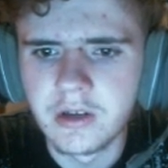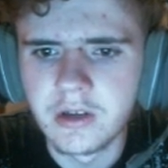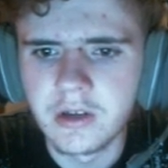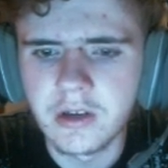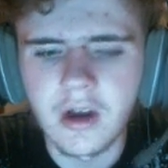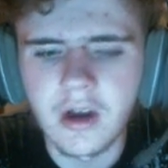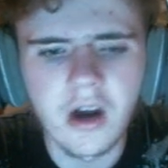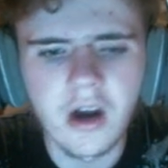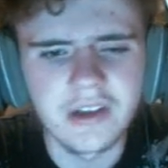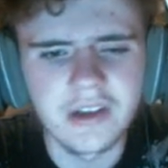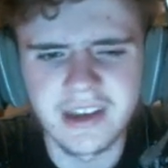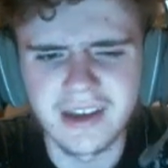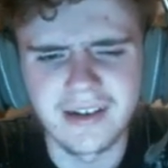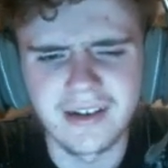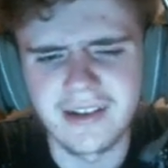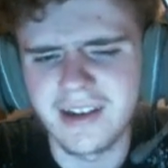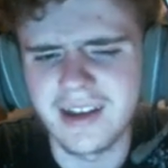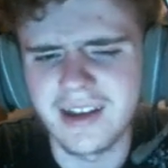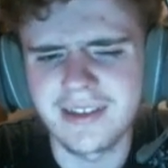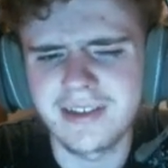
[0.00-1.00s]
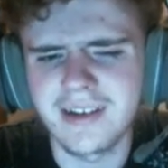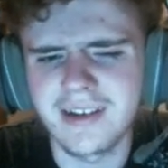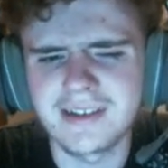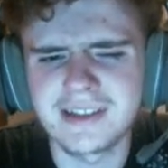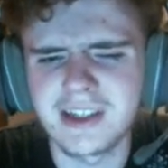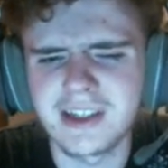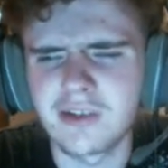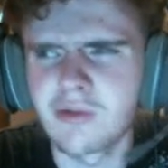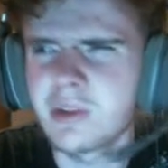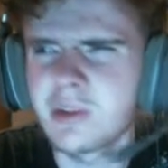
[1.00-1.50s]
oh yeah, I thought I was
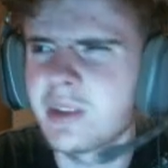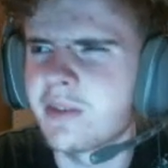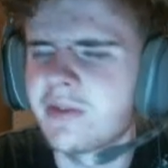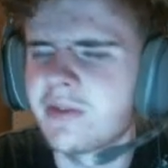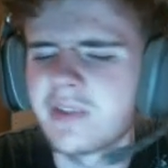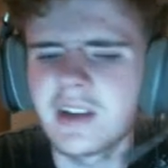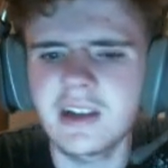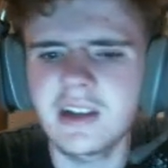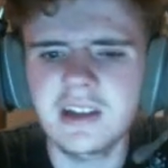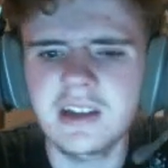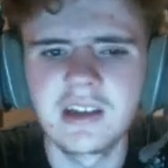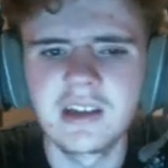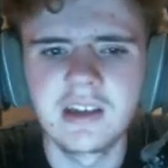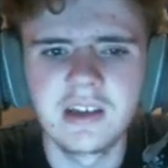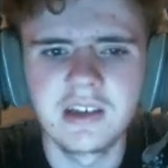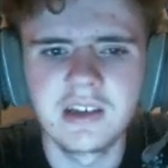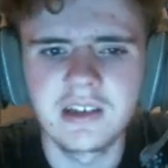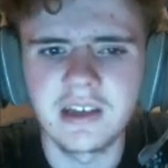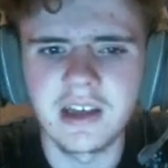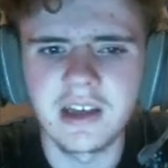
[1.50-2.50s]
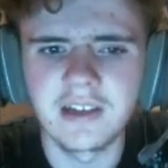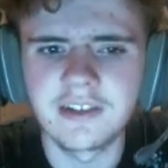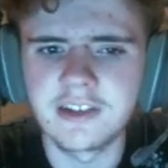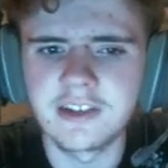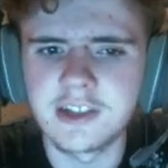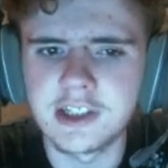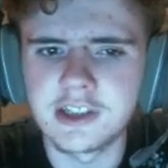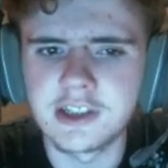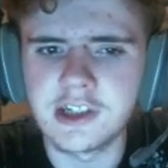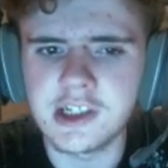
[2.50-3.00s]
like, what the fuck? Yeah,
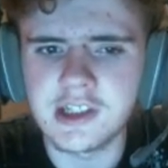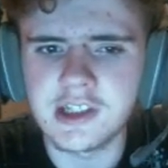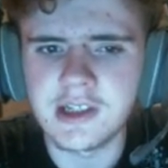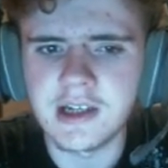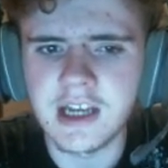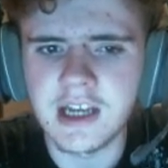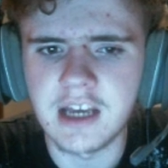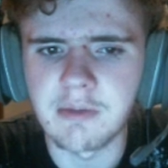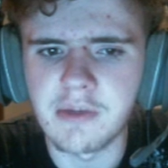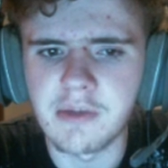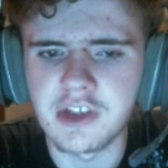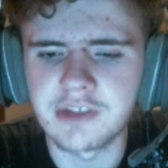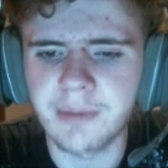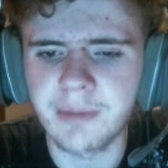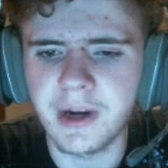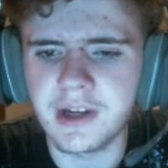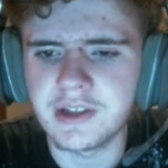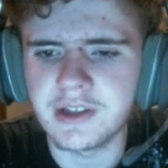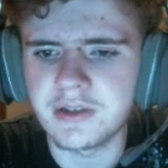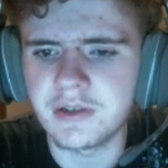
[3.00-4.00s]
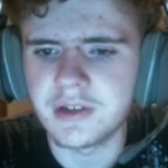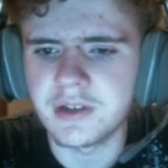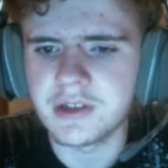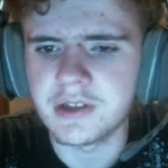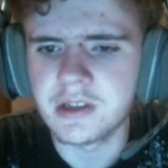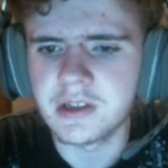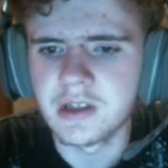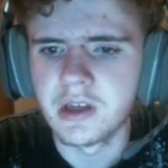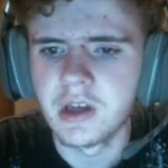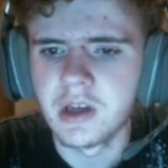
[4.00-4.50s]
it's just the name of the Spinosaurus.
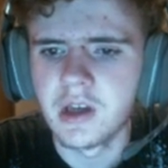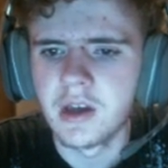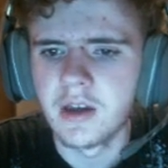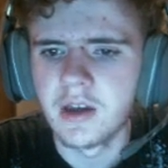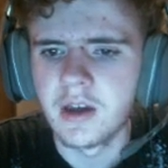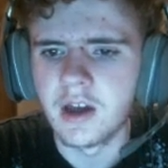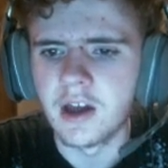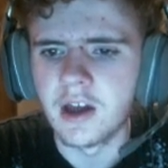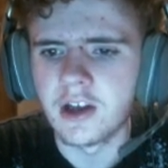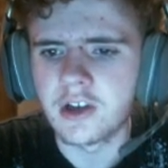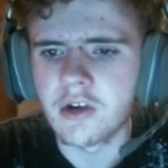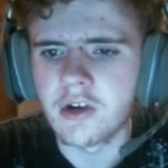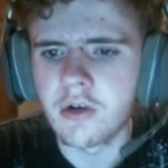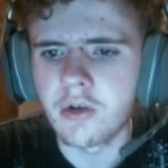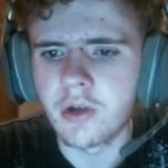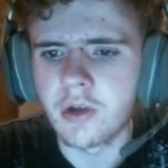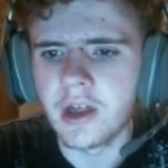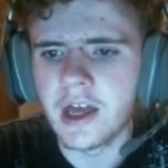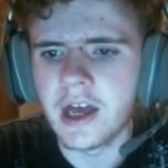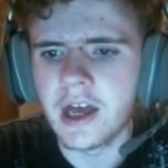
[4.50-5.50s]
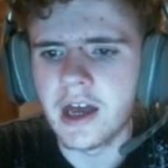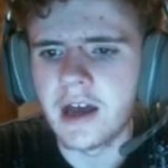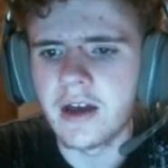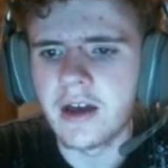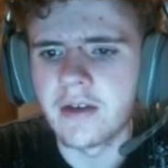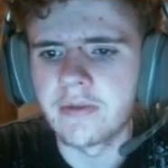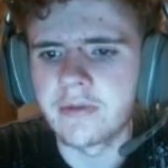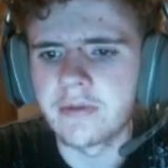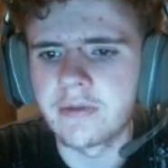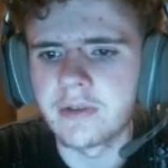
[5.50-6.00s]
Cone will
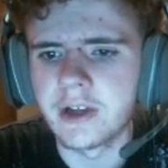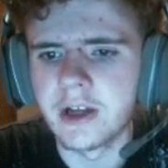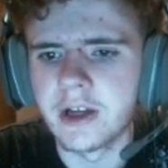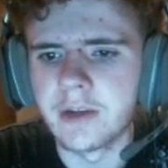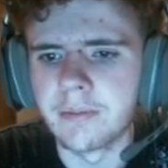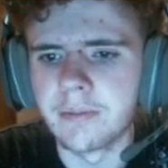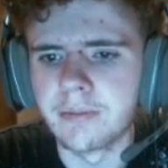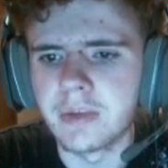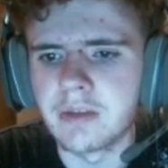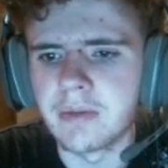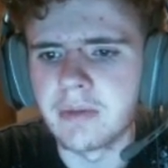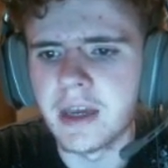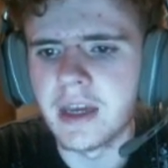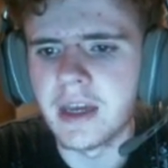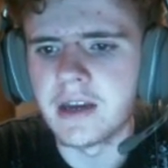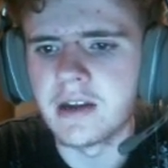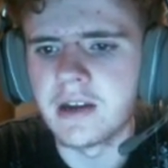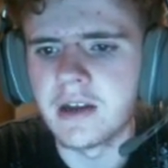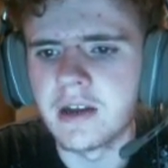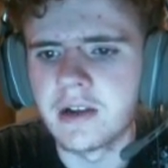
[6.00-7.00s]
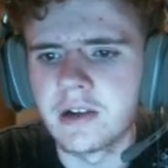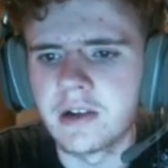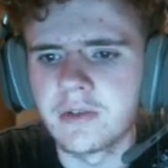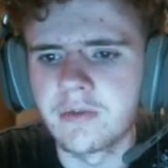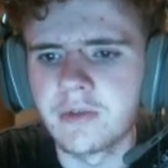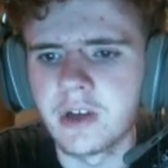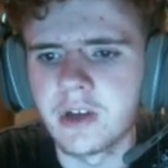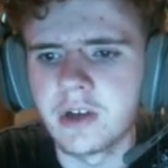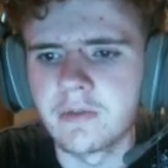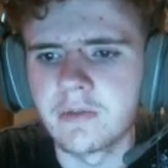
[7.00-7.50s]
have be made
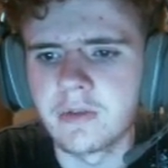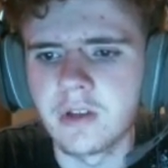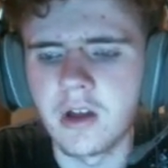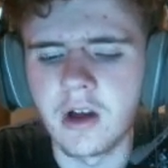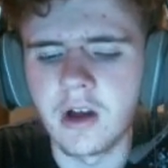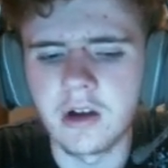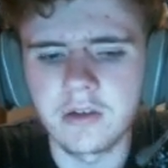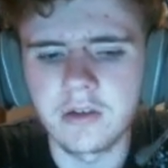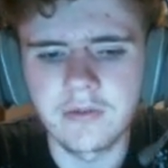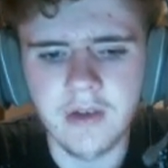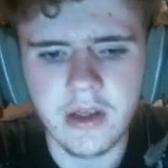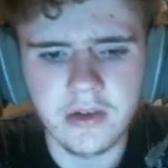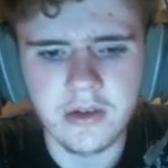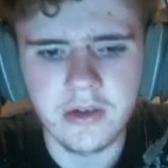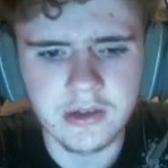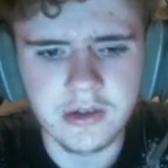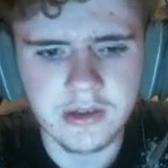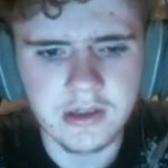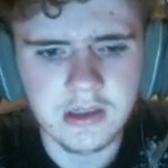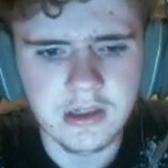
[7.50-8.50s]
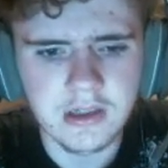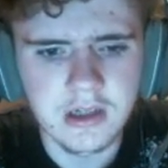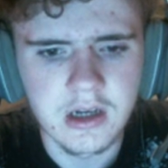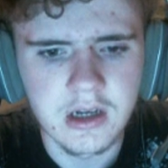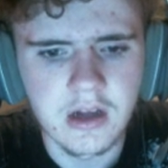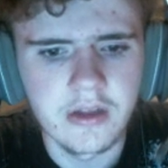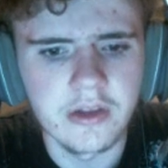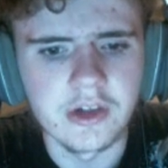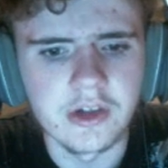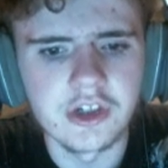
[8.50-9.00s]
of long feathers.
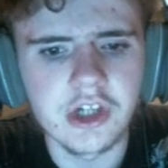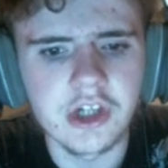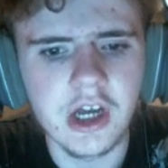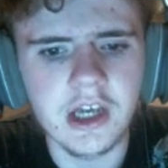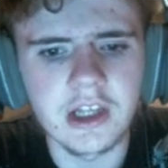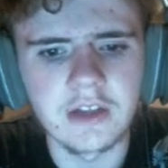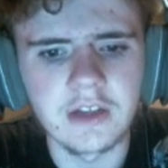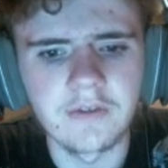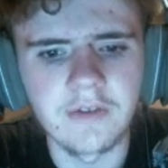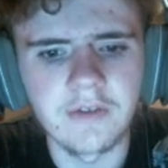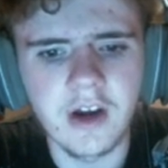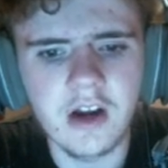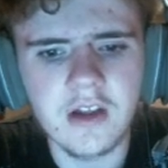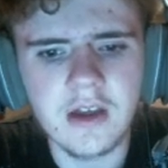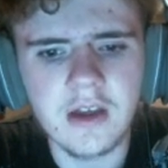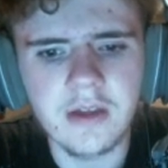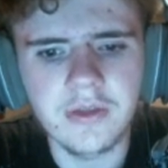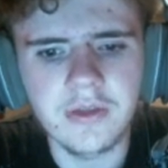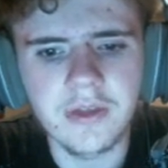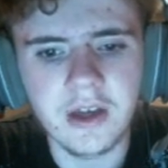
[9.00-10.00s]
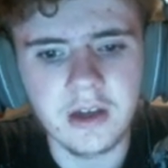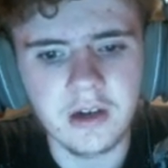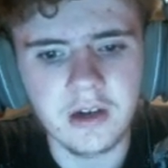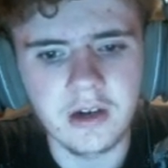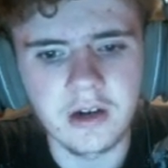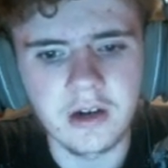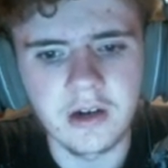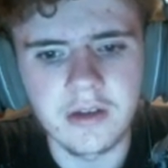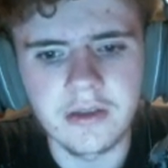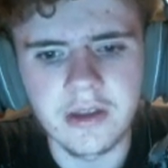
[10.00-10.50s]
The jaw is fairly
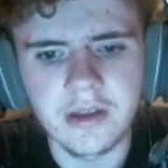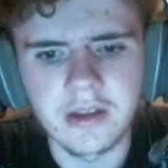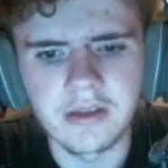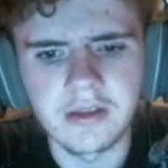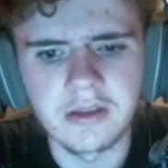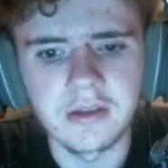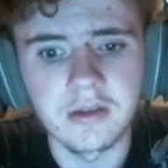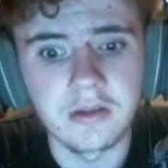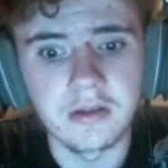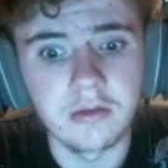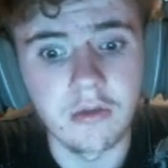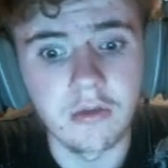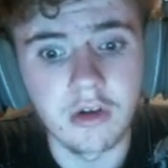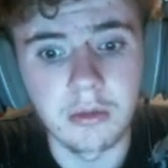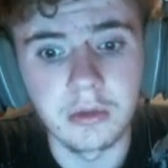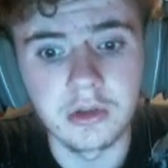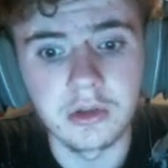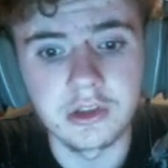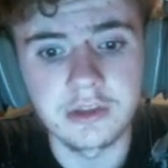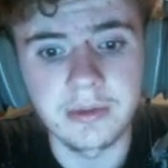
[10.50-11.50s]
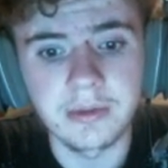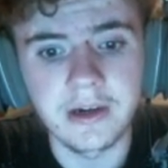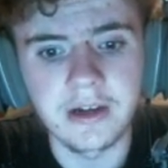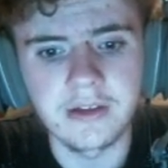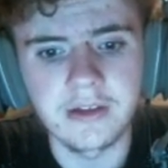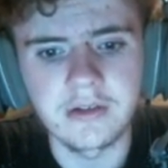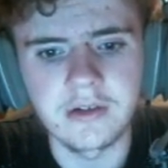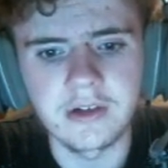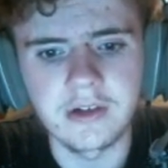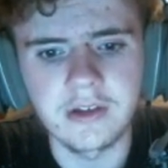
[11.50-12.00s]
thicker than normal
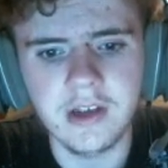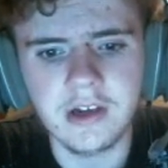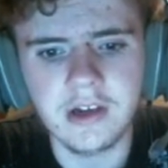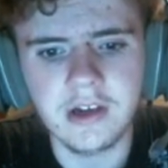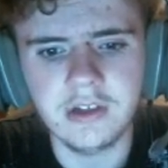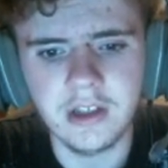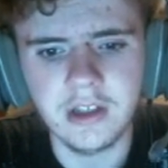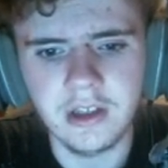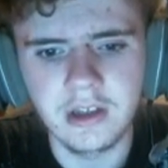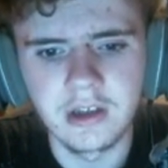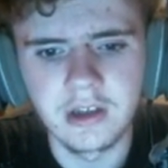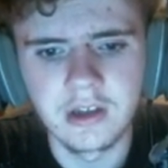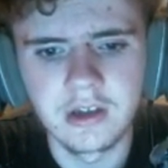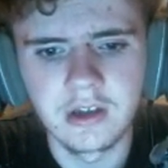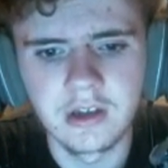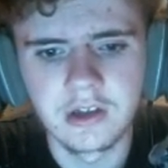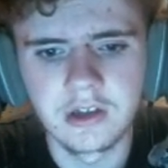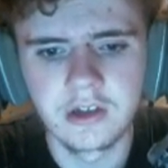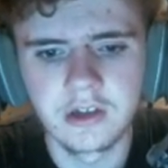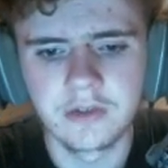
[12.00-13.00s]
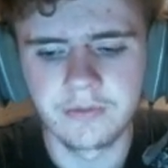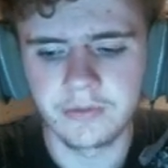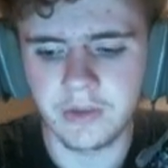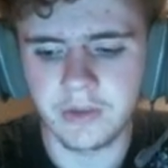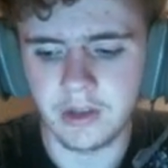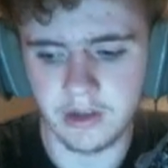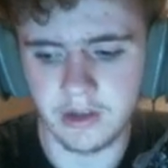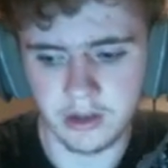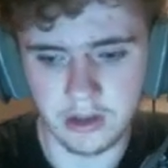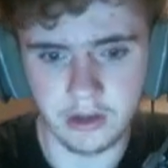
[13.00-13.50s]
Spinosaurus. Actually,
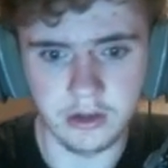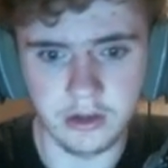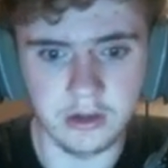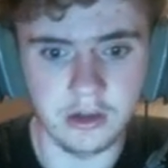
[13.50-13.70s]
good